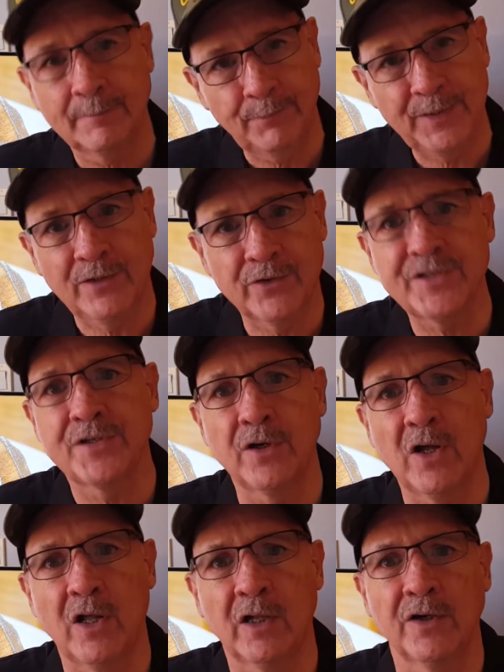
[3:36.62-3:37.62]
Peter is an
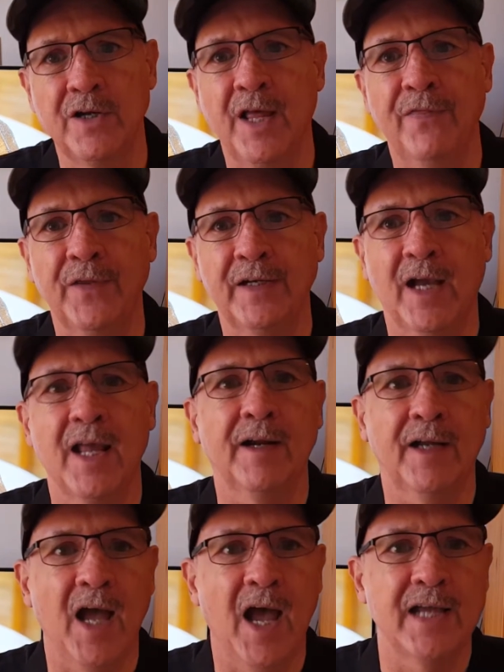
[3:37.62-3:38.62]
all-or-nothing kind of
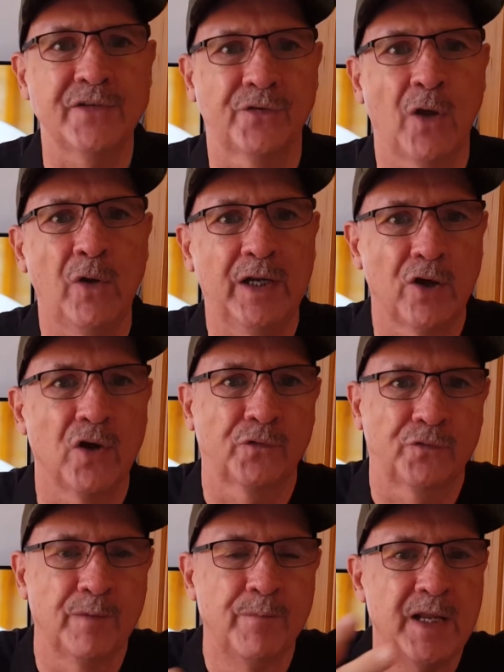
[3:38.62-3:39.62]
guy, so he goes
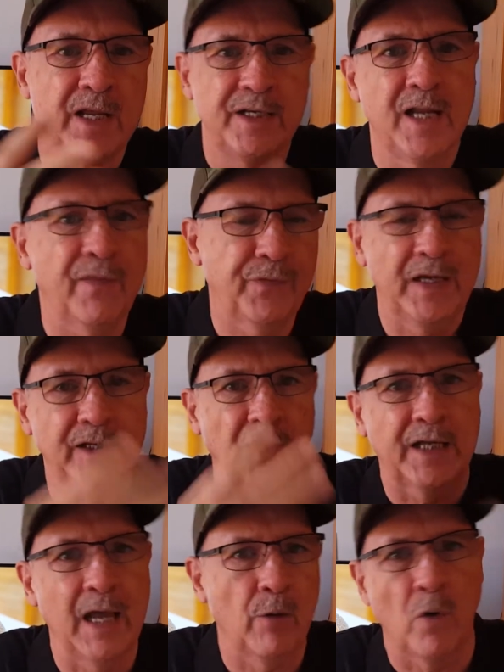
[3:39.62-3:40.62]
from nothing, you
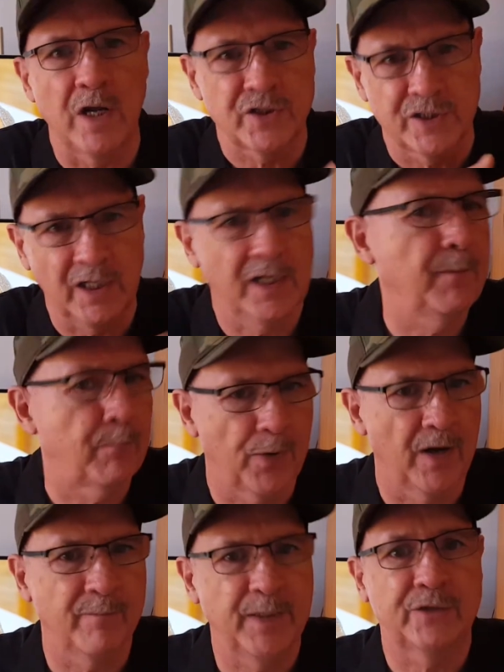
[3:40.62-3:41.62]
can't wash any
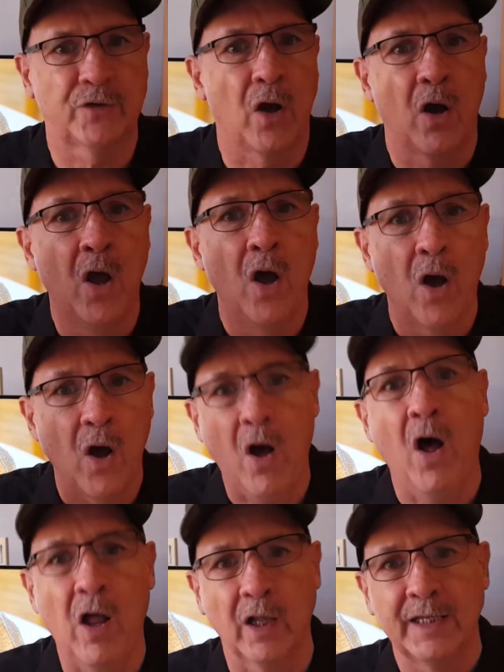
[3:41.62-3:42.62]
part of me, to
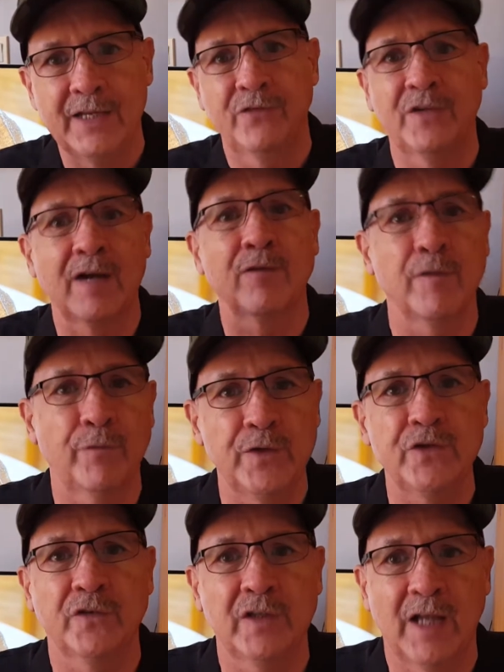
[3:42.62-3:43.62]
all. Instead of
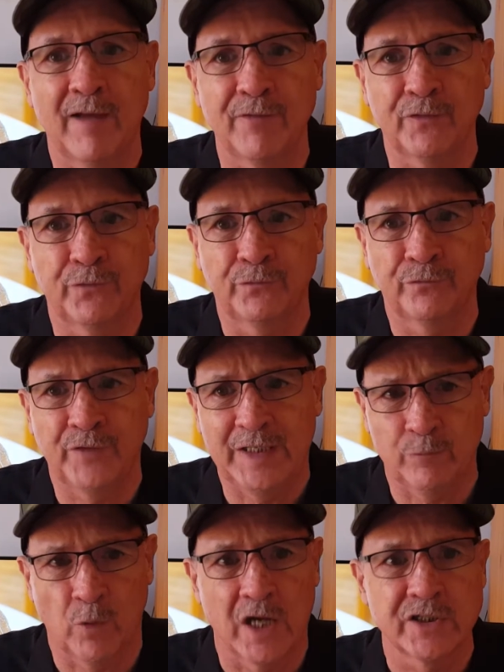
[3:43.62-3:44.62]
refusing to have his
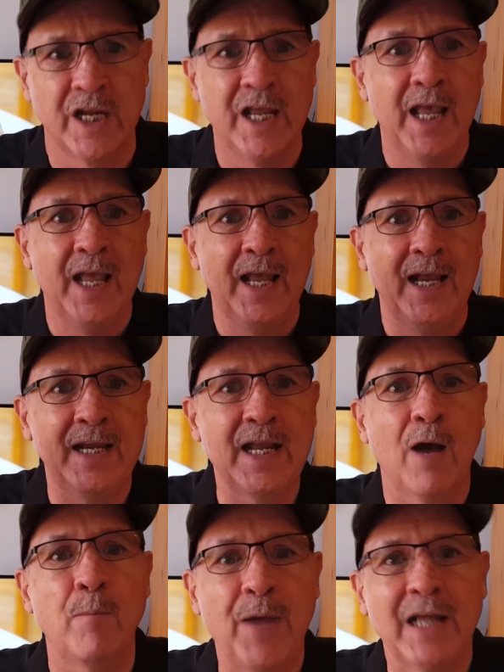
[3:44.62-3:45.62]
feet washed, he
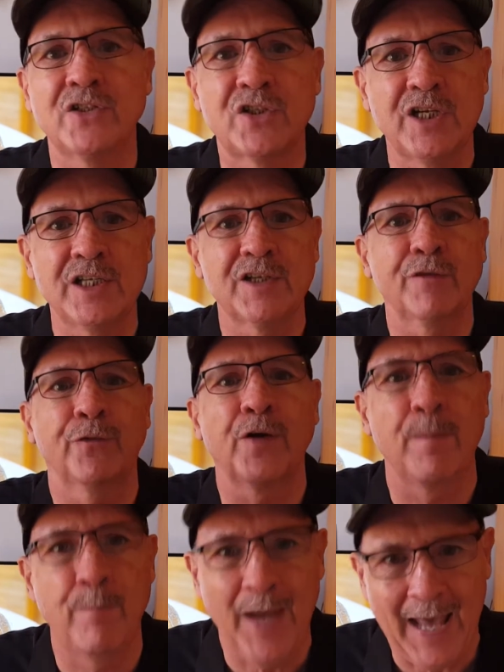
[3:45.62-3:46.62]
now begs Jesus for
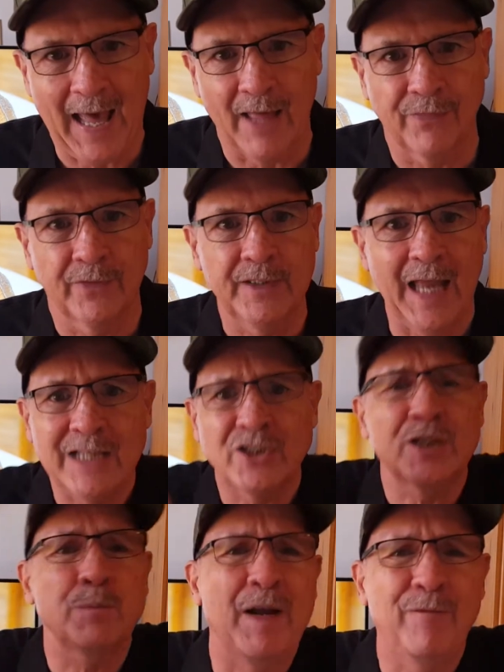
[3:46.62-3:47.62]
a bath. Not
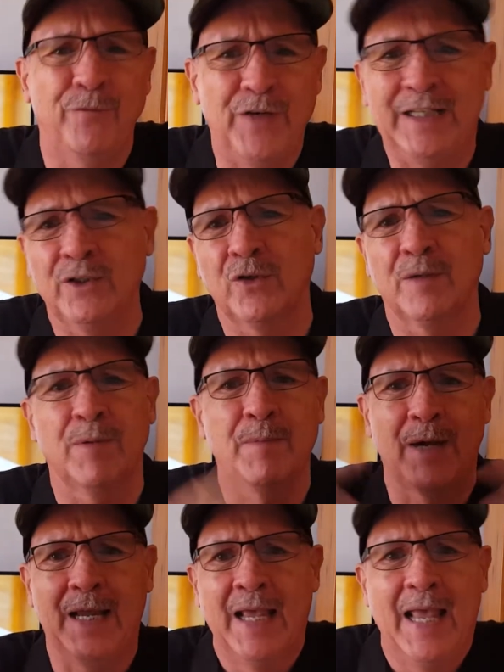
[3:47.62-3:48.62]
just my feet, Lord, but
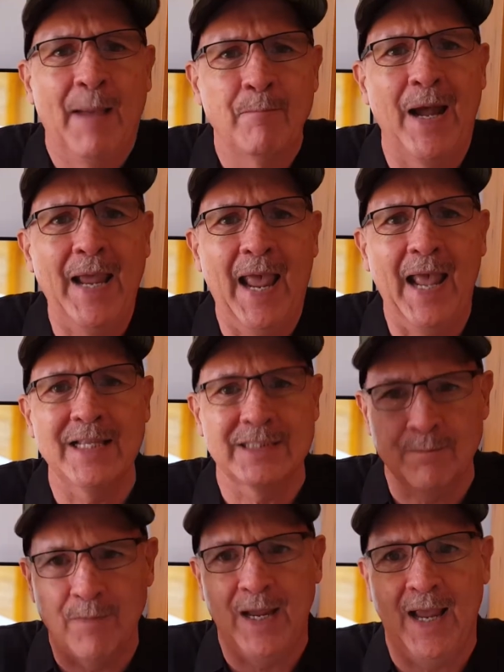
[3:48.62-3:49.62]
my hands
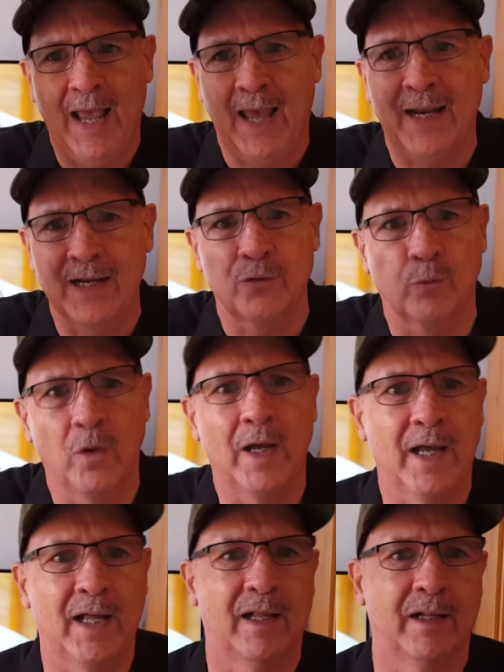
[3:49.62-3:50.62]
and my head as
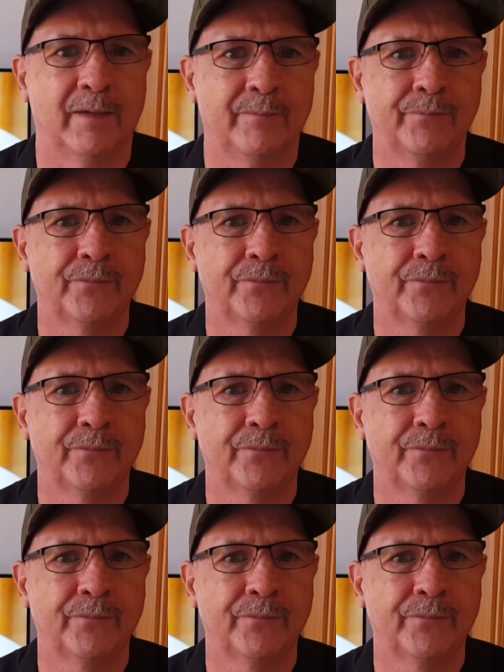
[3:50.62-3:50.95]
well.